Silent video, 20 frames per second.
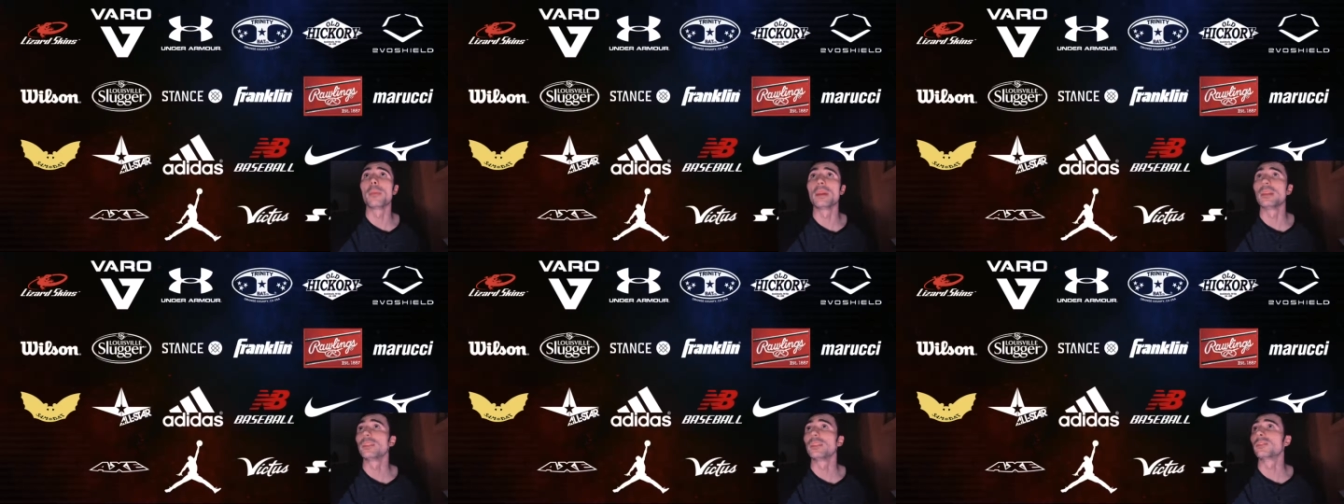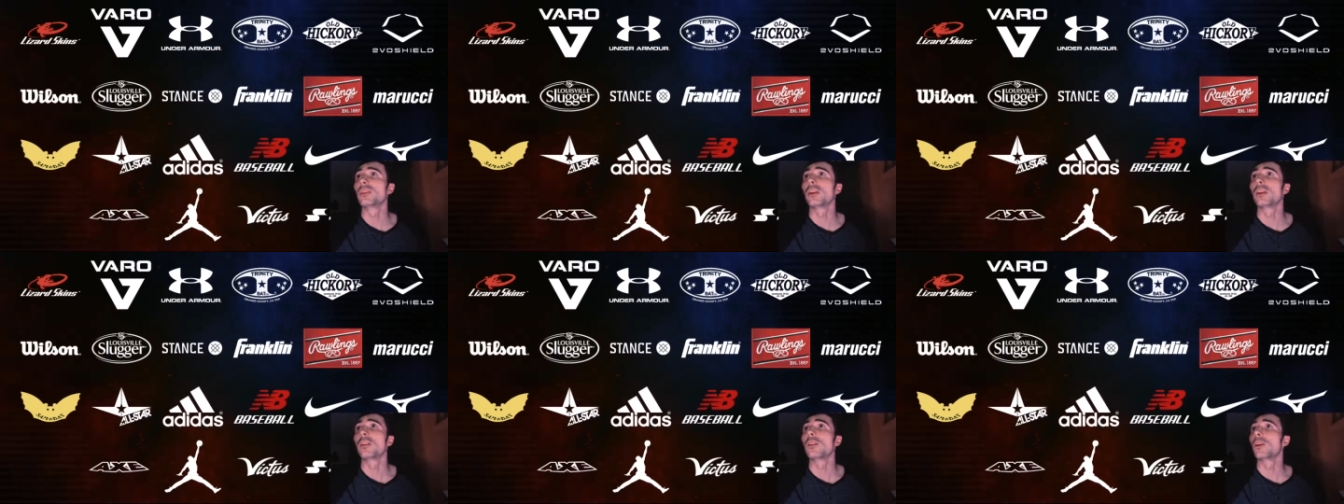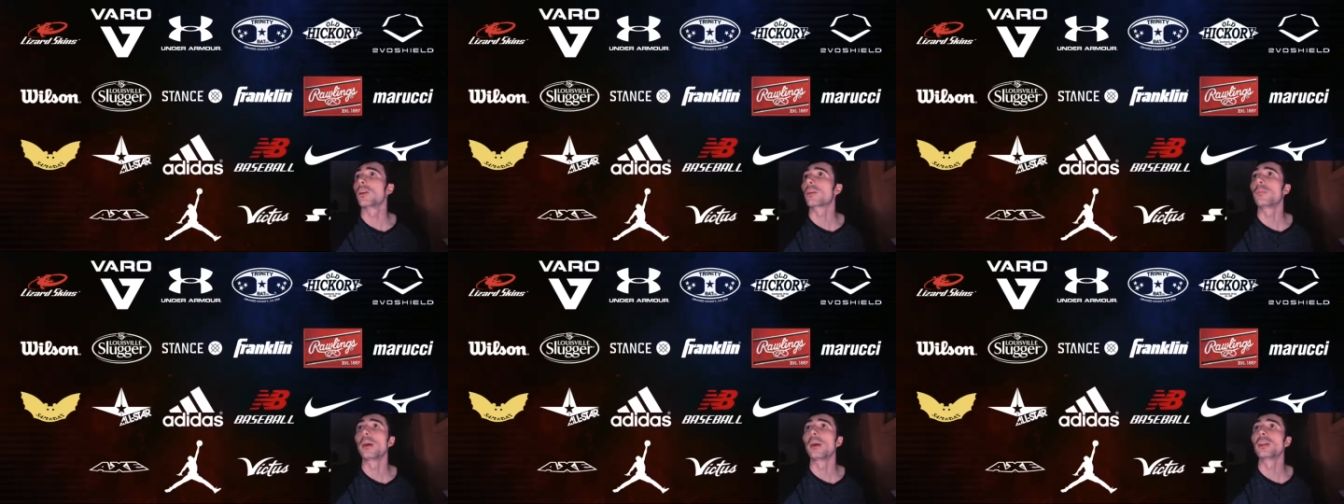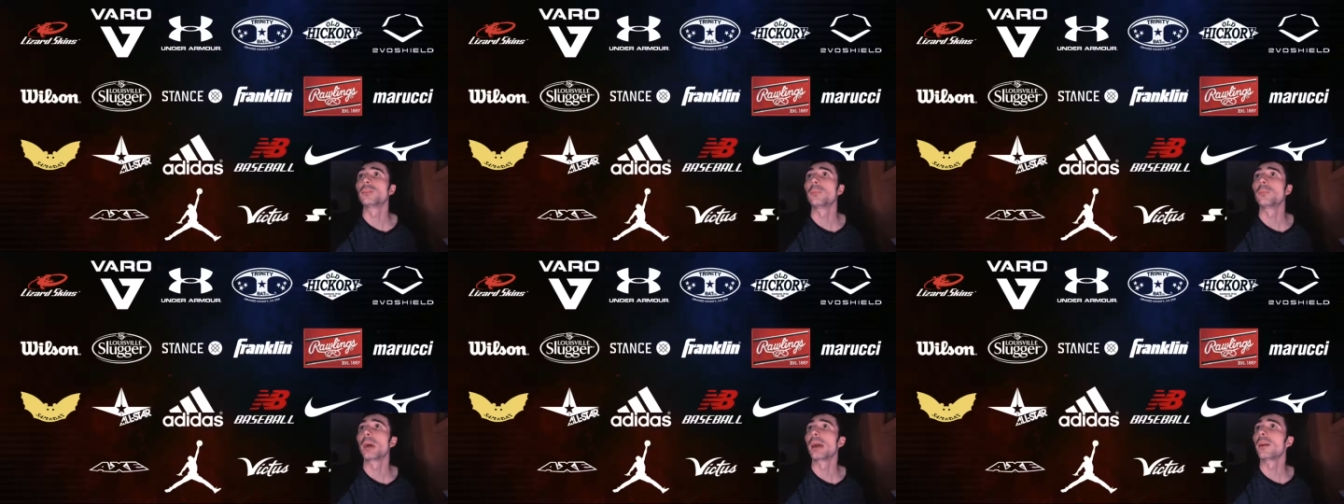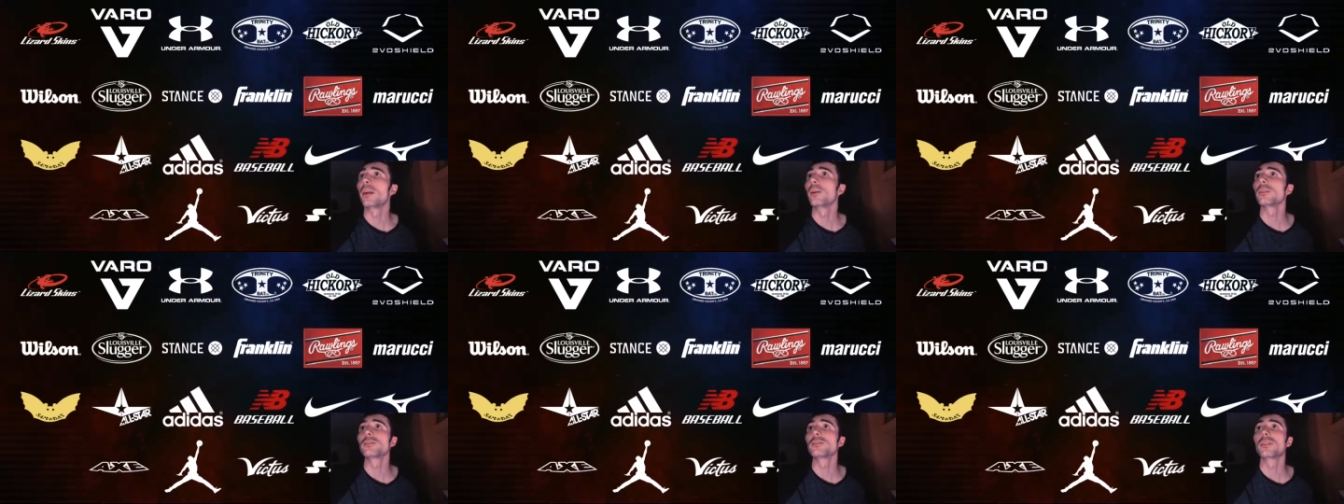is going to look much
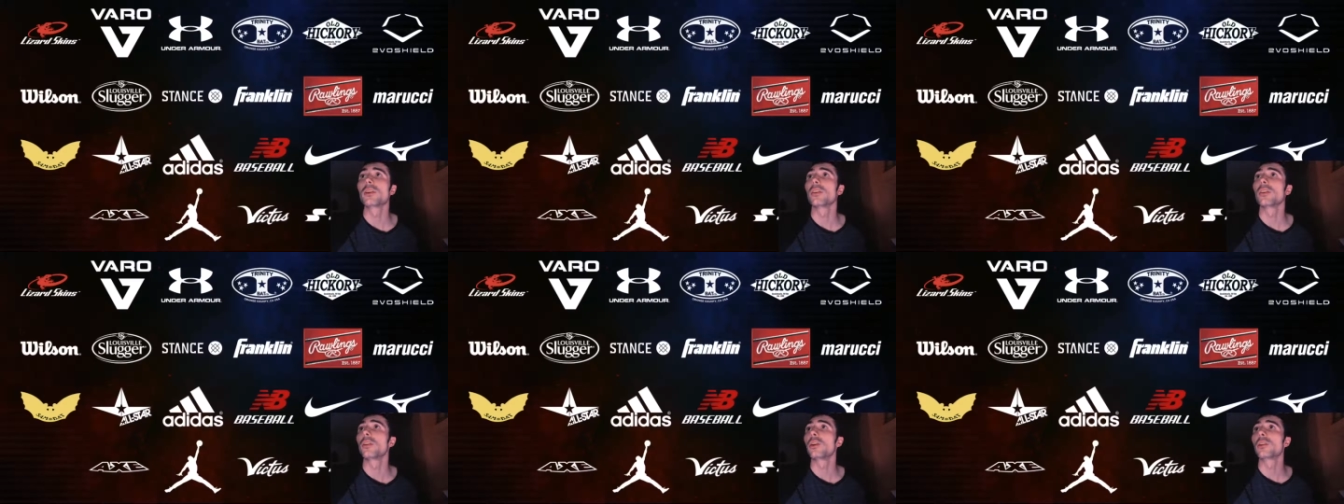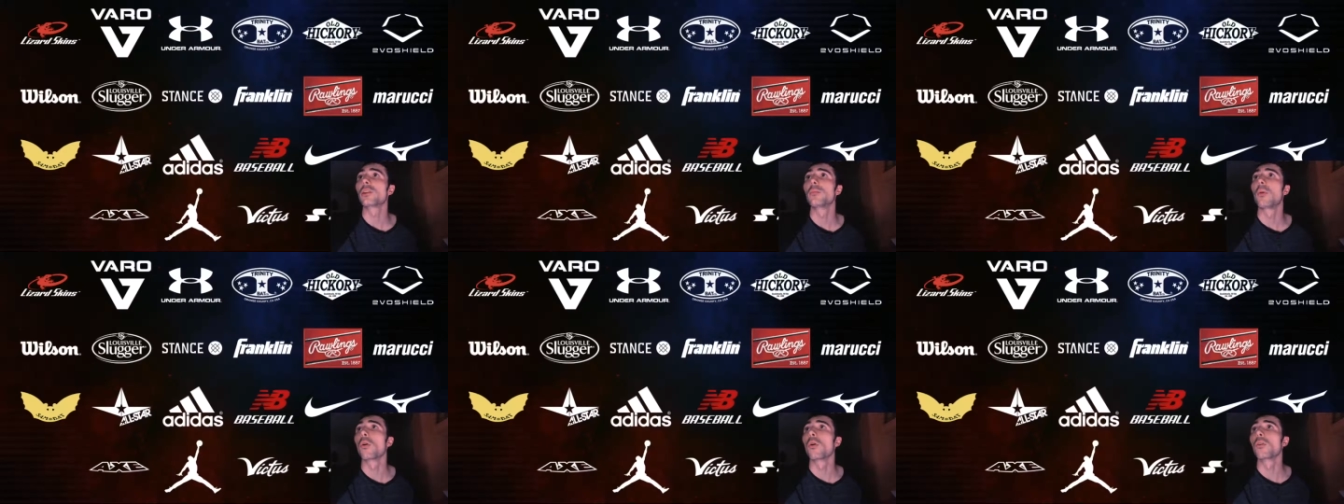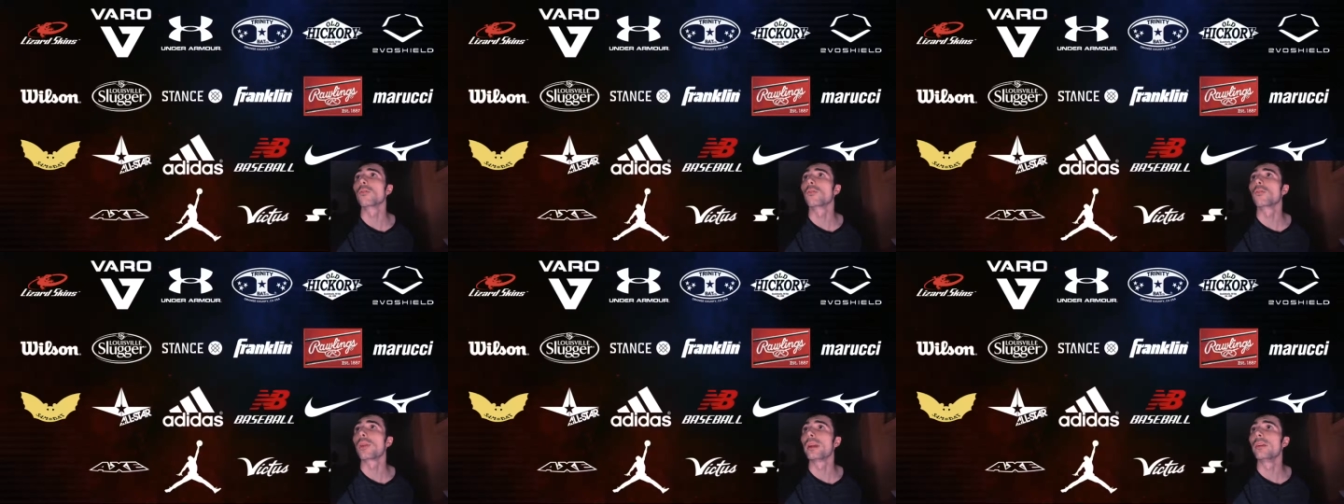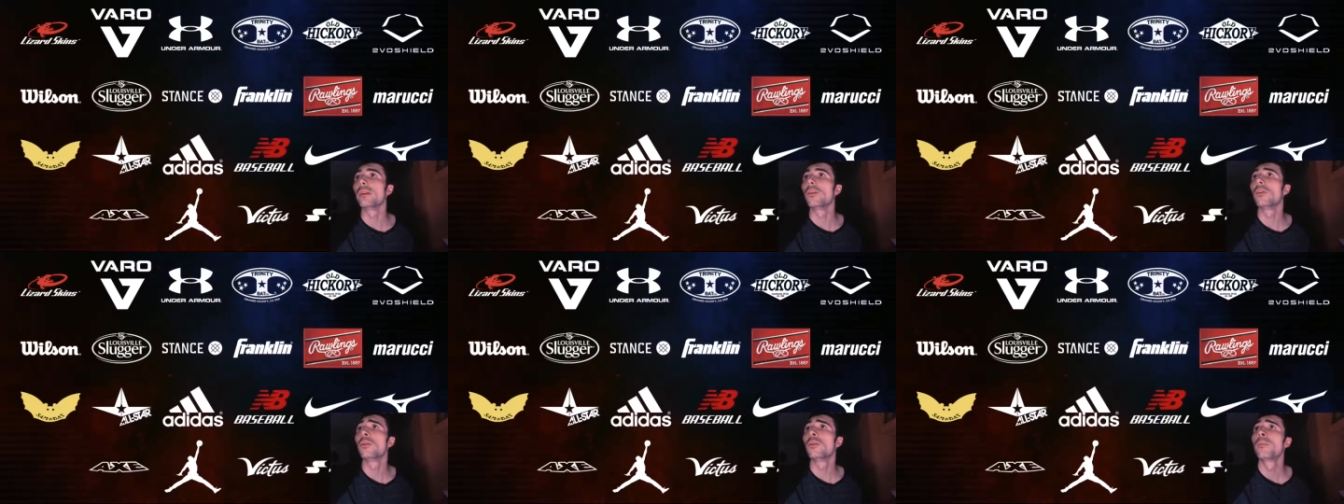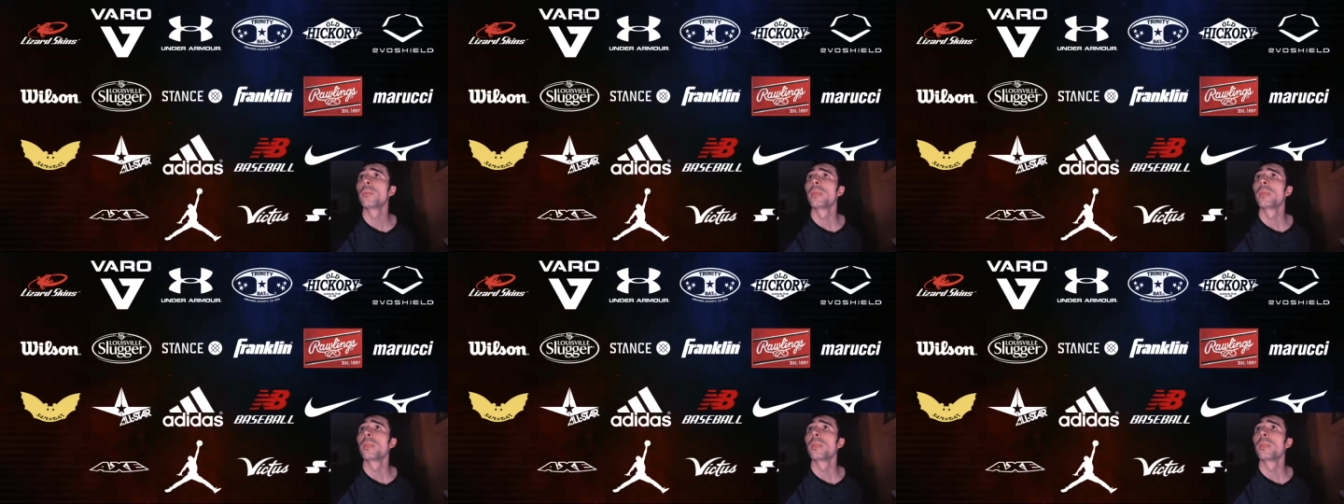better. It's going to look more real.